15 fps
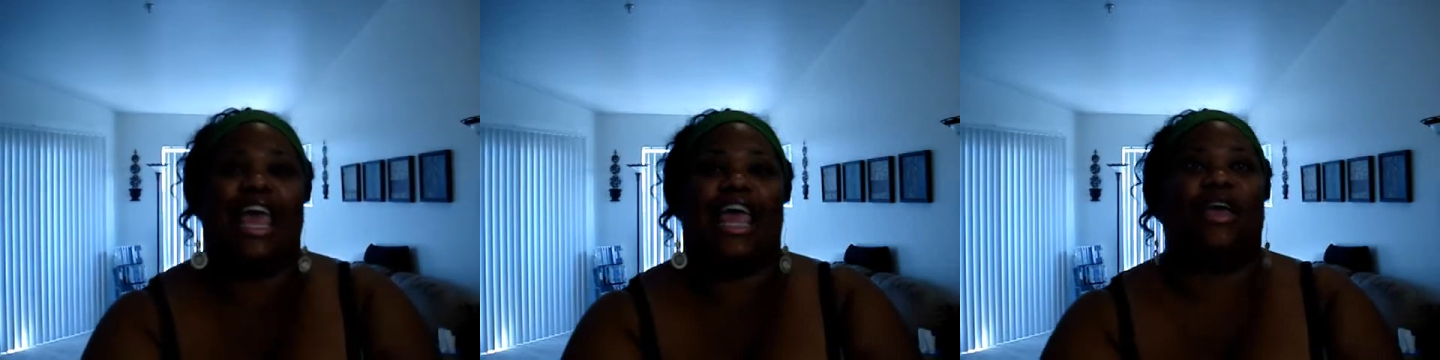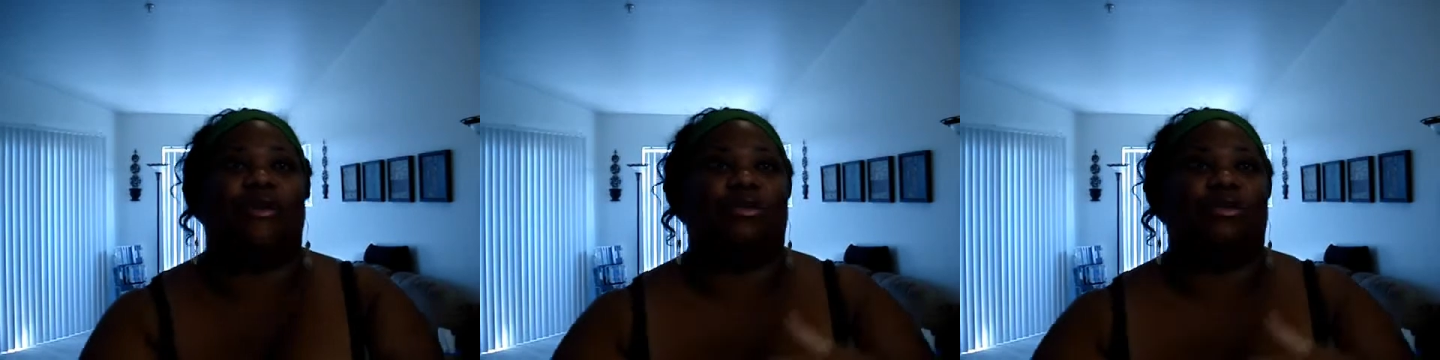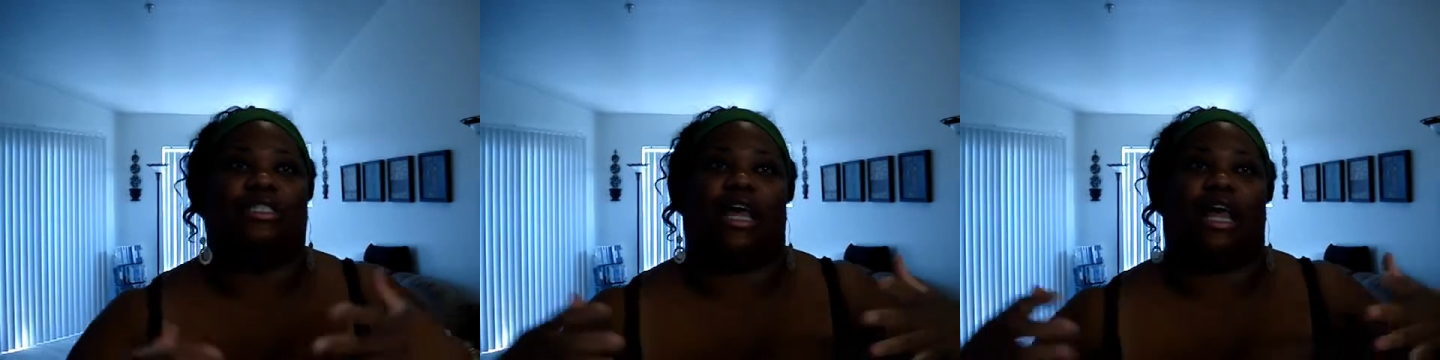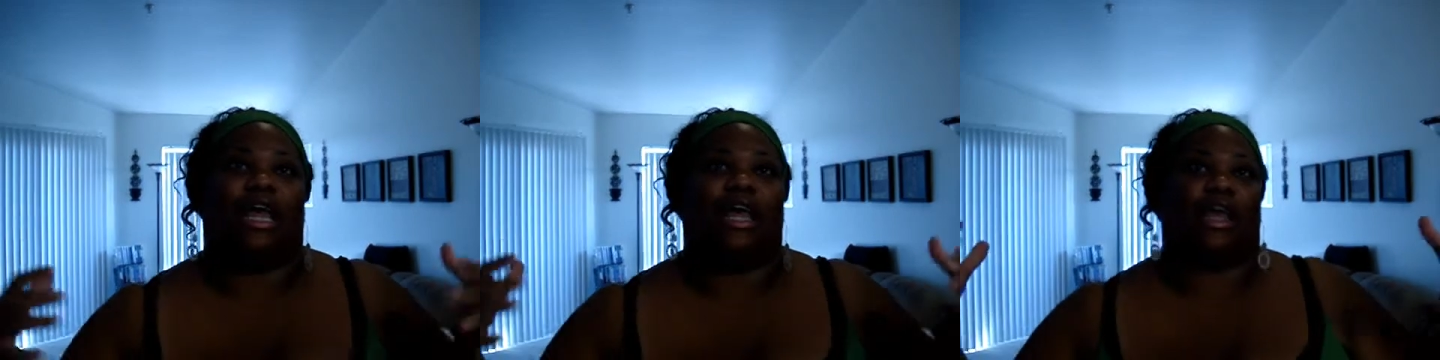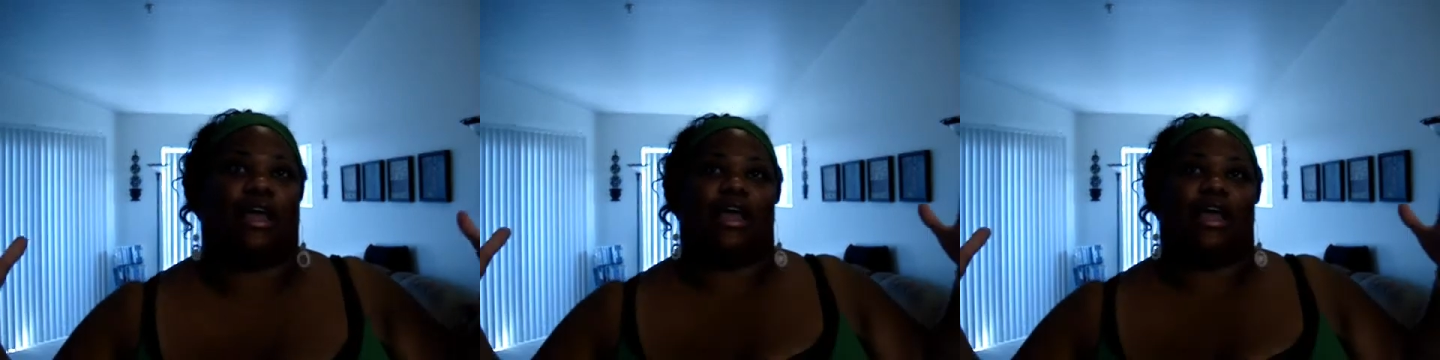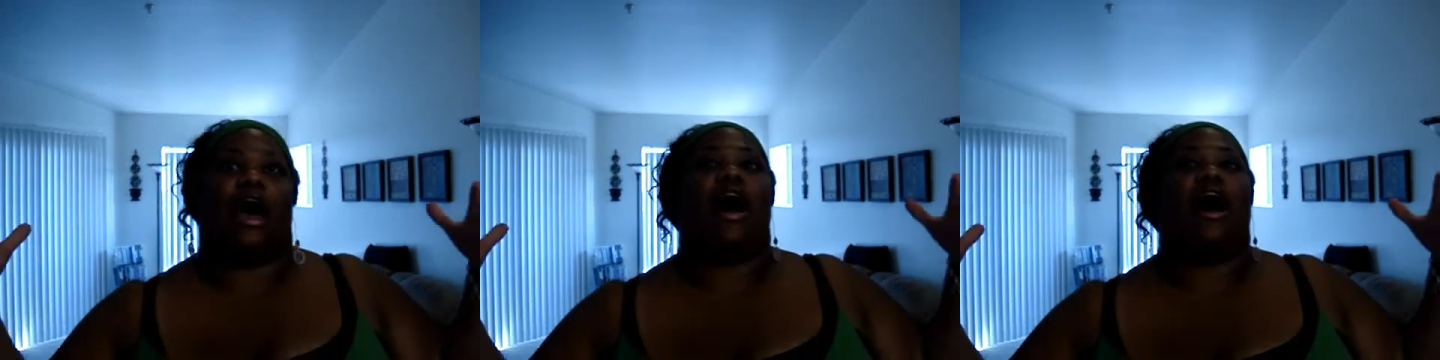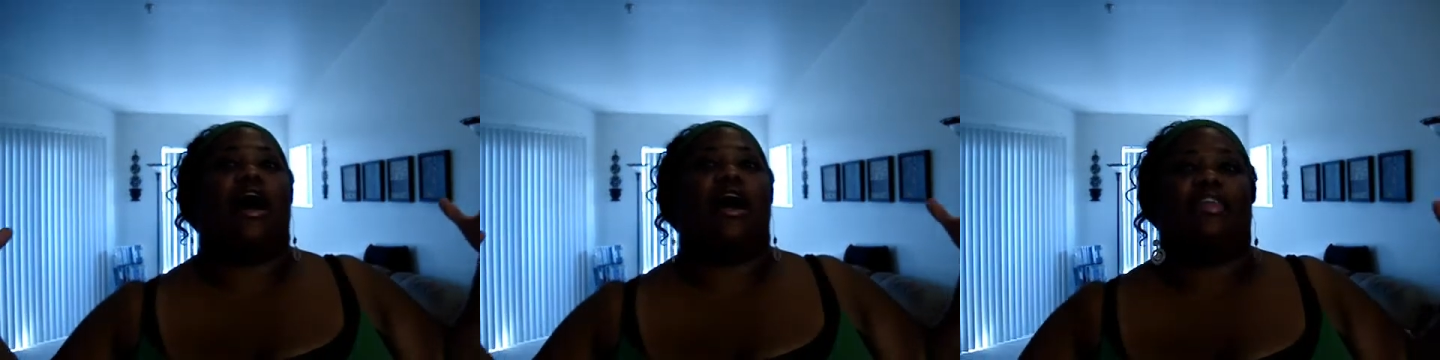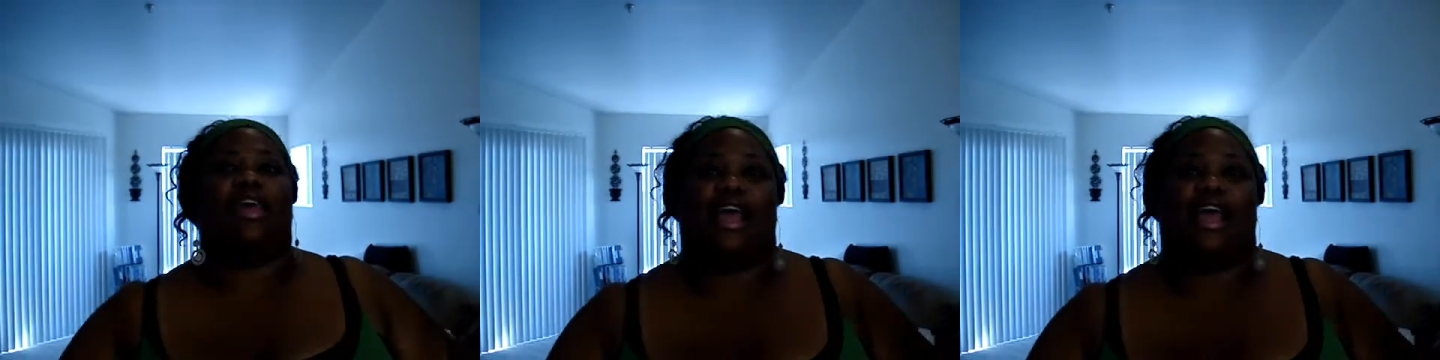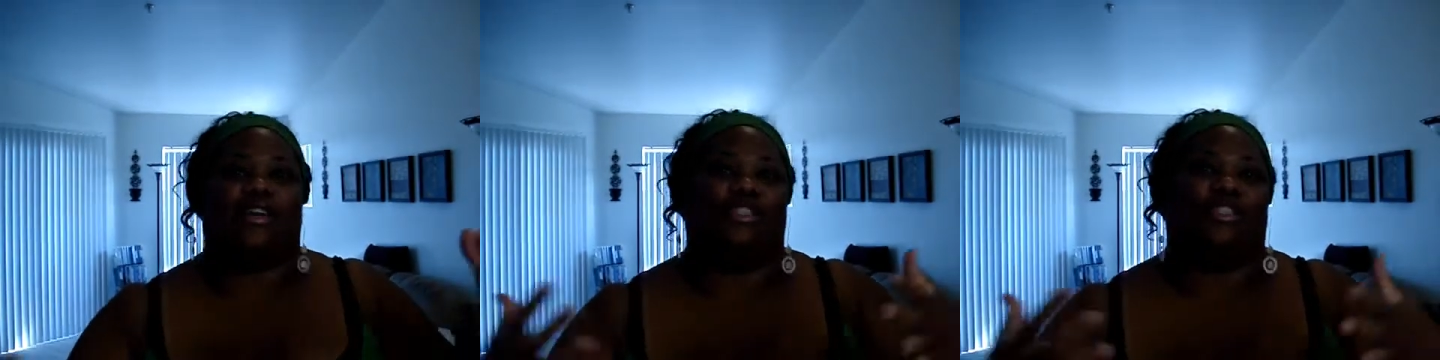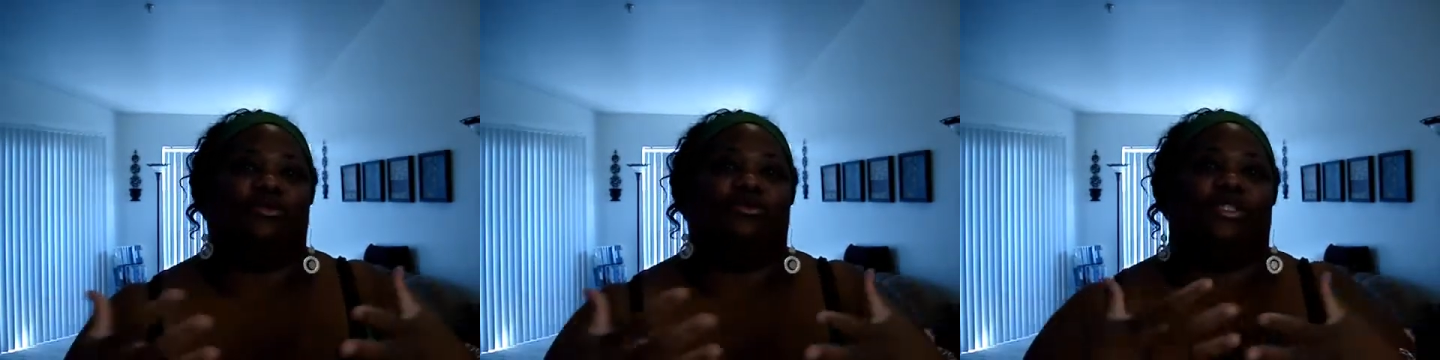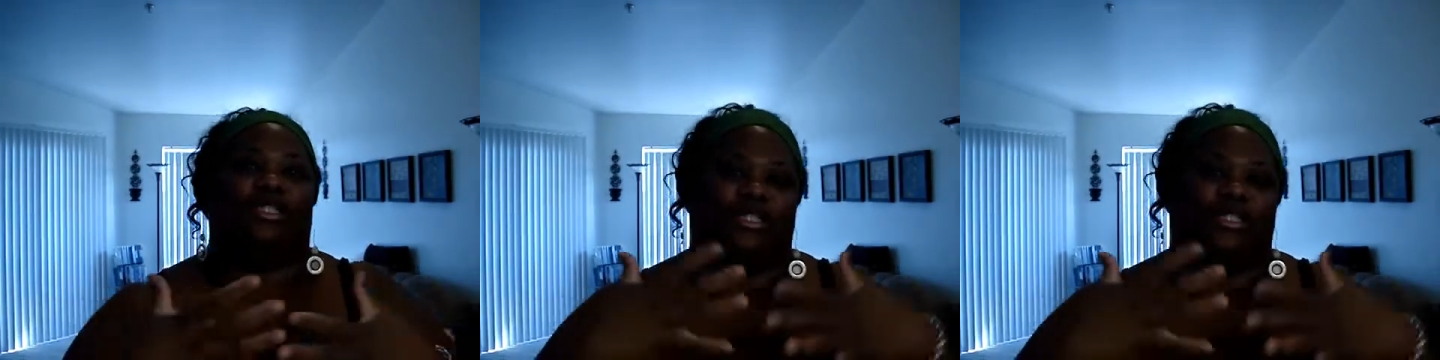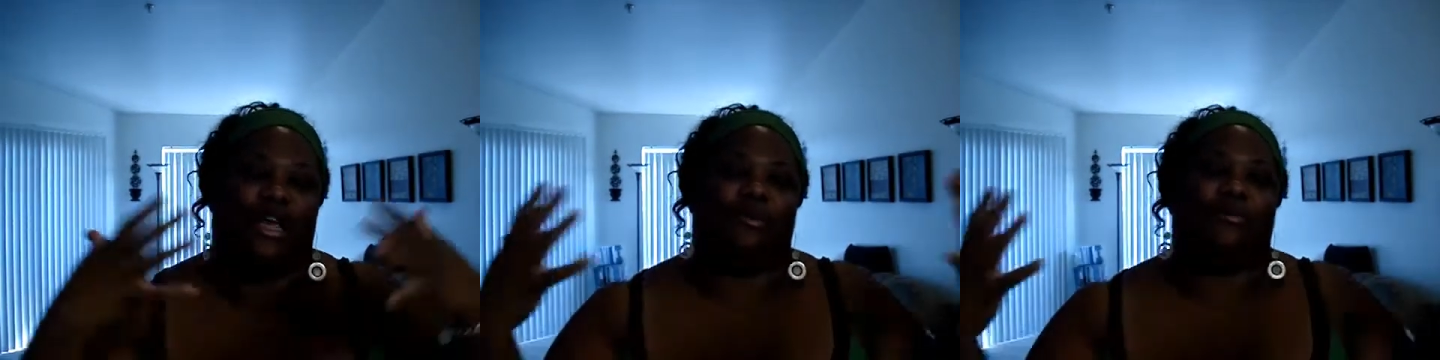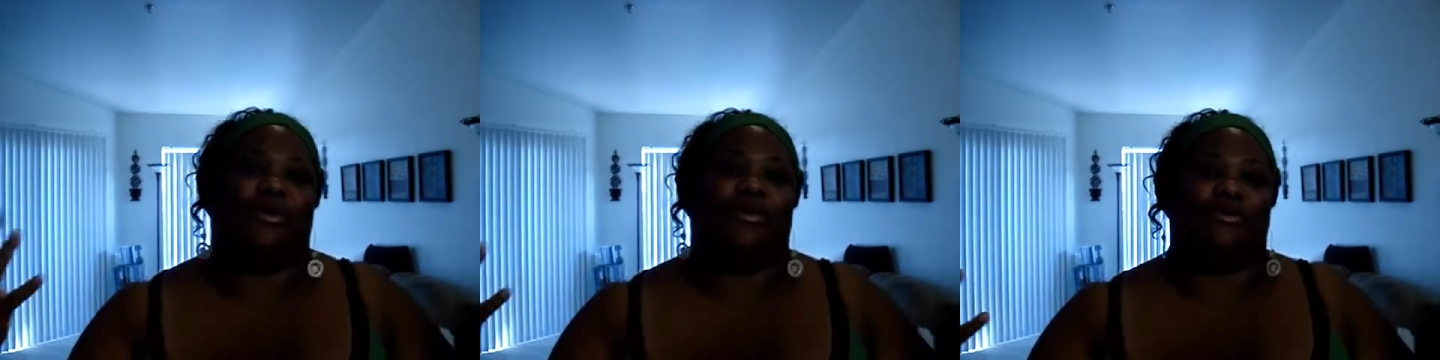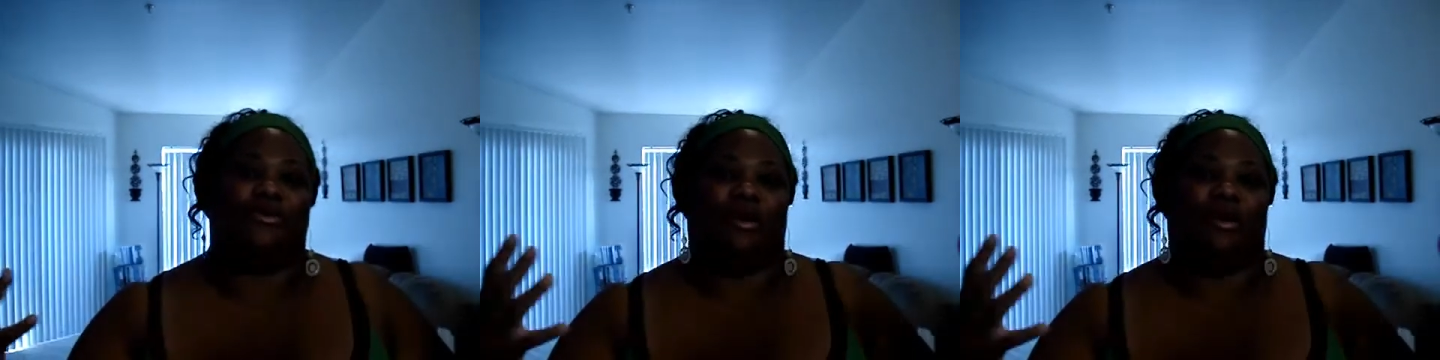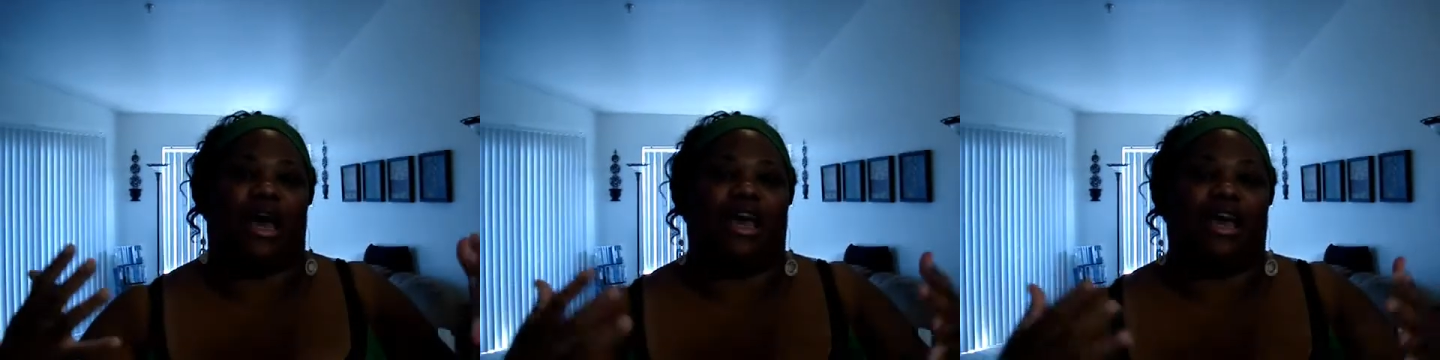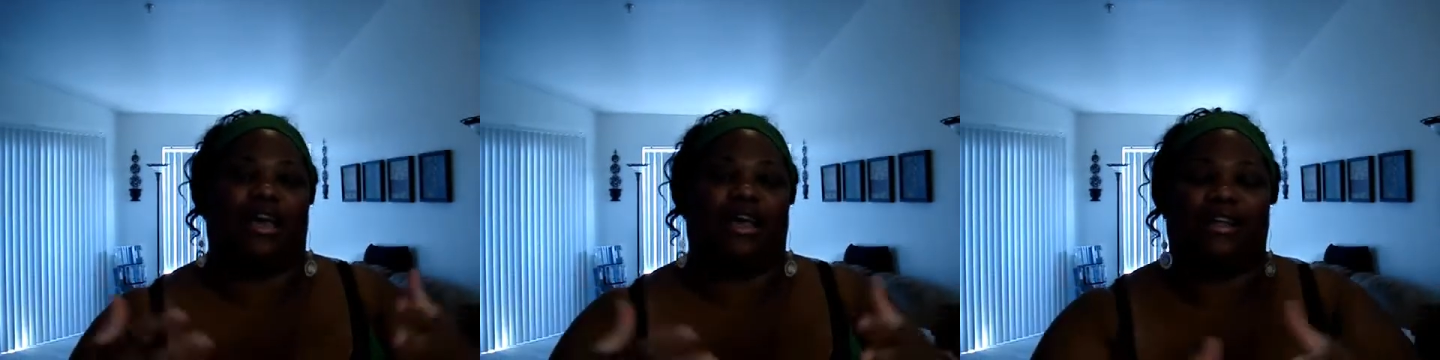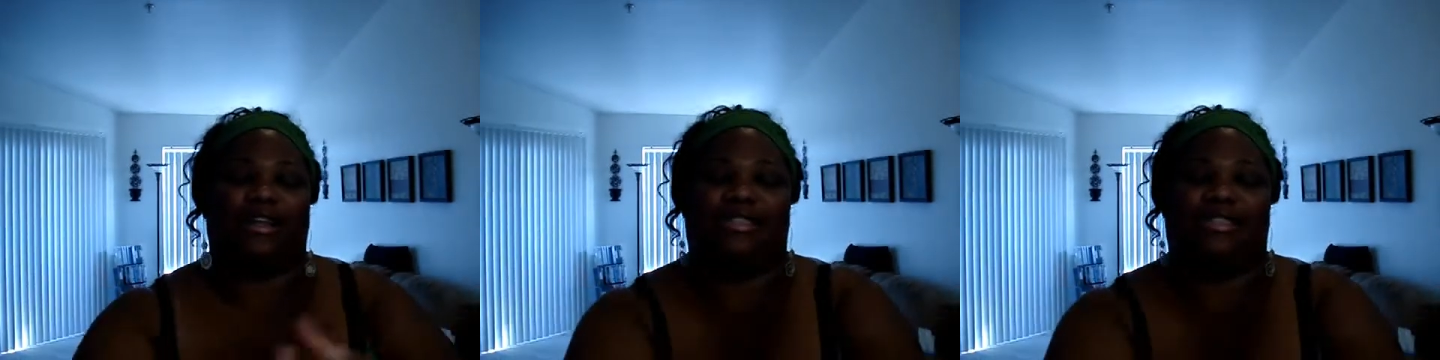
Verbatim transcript: it was like all that energy was just coming through my